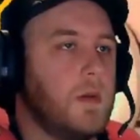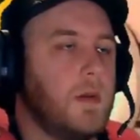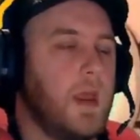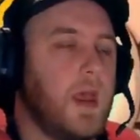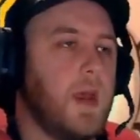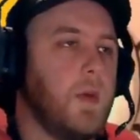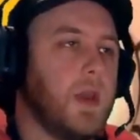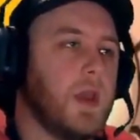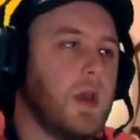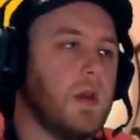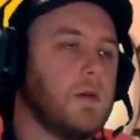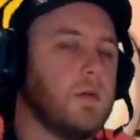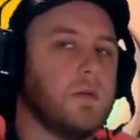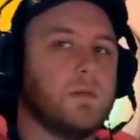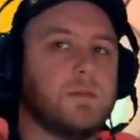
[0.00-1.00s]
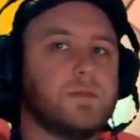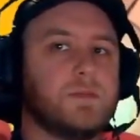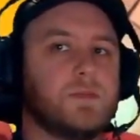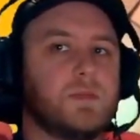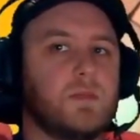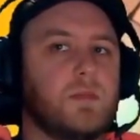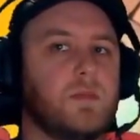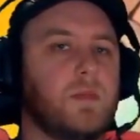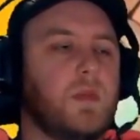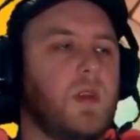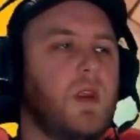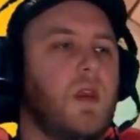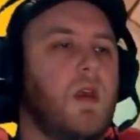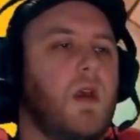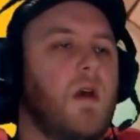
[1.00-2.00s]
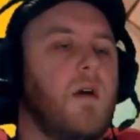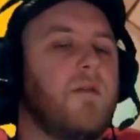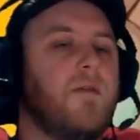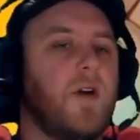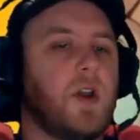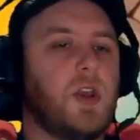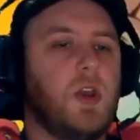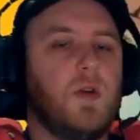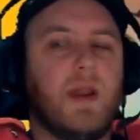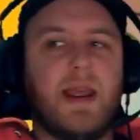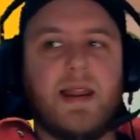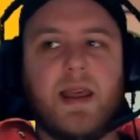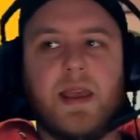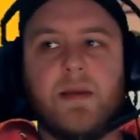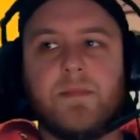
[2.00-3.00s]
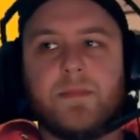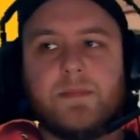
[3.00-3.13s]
There we go. Fuck you, lady.